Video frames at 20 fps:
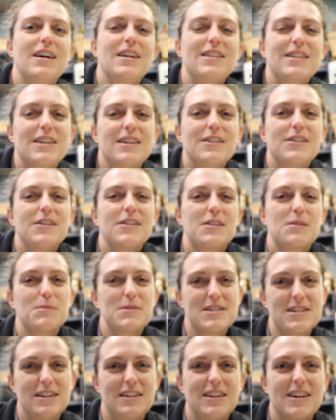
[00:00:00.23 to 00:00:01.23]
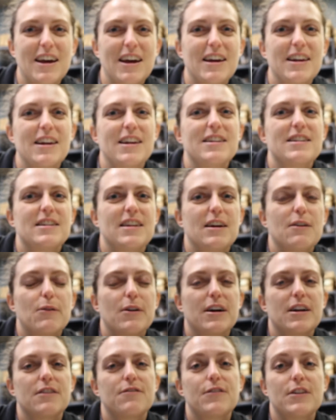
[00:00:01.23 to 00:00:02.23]
Hello, it's Michelle again, and today we're
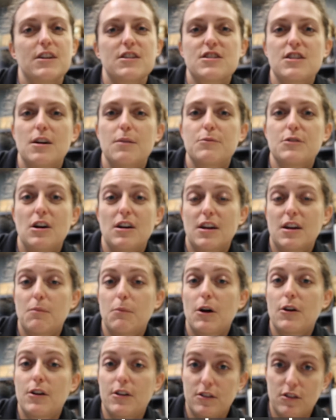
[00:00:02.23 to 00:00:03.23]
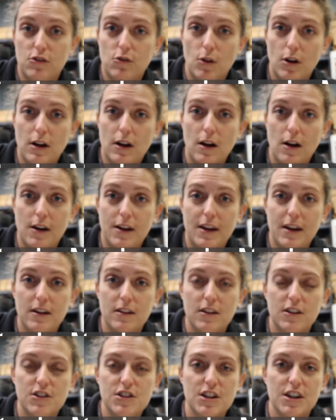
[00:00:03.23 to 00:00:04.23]
going to finish up talking about historic
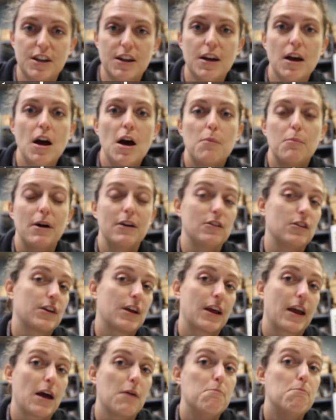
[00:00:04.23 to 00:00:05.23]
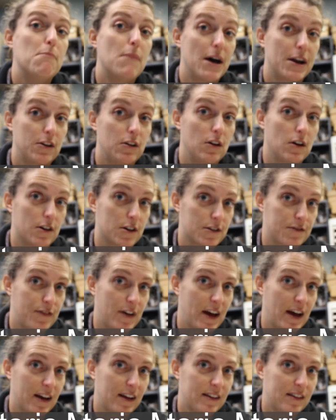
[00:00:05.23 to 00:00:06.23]
archaeology by looking at metal
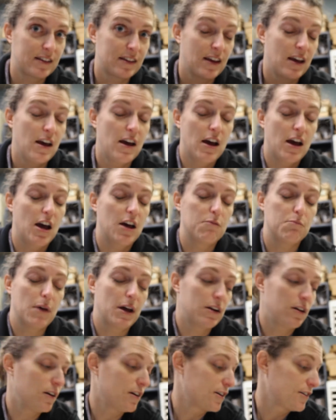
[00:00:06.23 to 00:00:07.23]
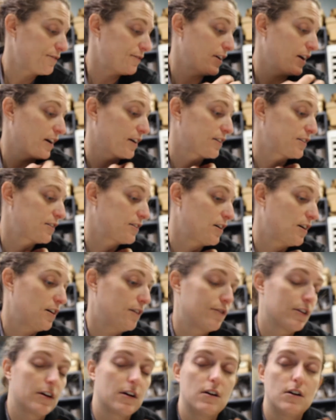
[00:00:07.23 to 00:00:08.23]
artifacts. And metal artifacts
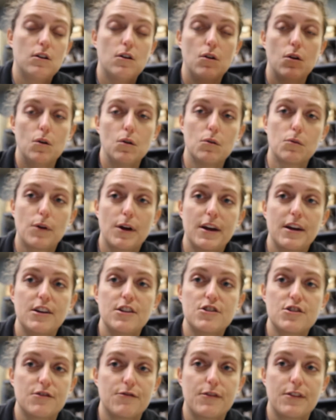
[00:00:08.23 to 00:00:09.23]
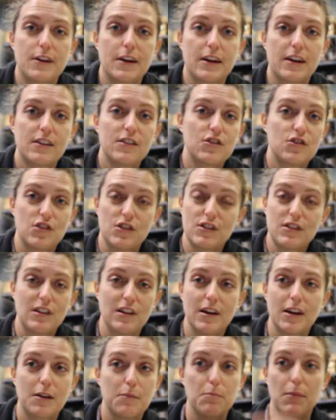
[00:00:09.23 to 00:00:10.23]
cover a whole range of things, just
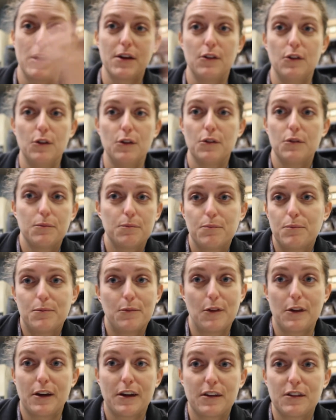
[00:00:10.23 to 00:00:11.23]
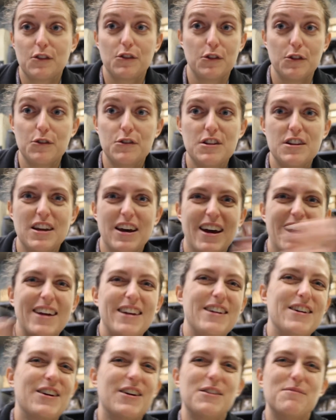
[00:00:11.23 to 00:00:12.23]
like metal things do today.
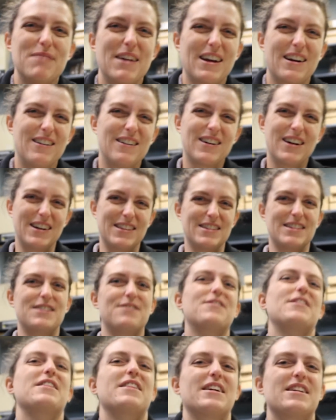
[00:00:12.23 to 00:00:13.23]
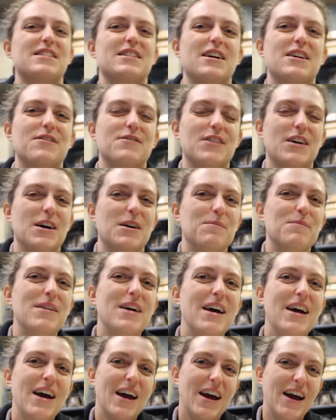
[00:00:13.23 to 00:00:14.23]
You could make all kinds of different things out of them,
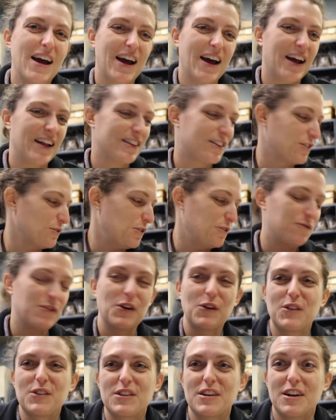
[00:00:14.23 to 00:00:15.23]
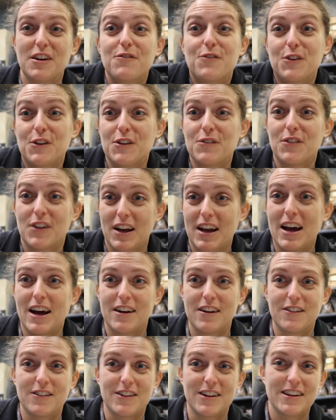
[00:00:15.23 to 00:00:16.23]
and so we'll focus on a few different
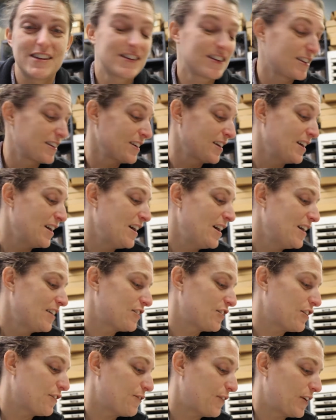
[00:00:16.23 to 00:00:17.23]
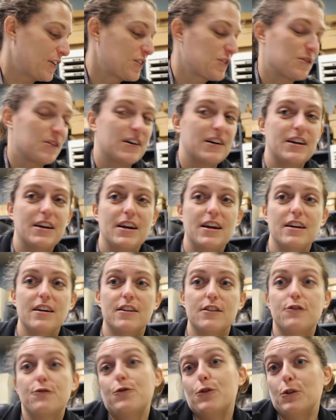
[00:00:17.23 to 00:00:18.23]
categories. So the first one
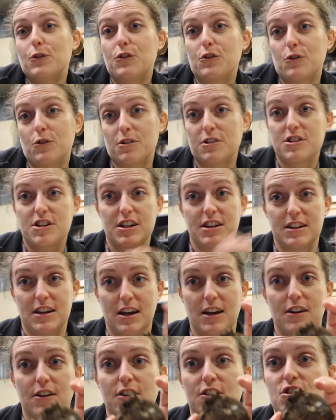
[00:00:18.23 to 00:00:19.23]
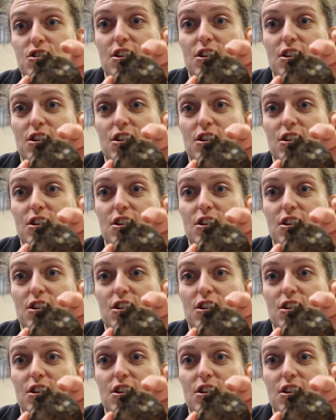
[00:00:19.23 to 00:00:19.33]
is food storage containers.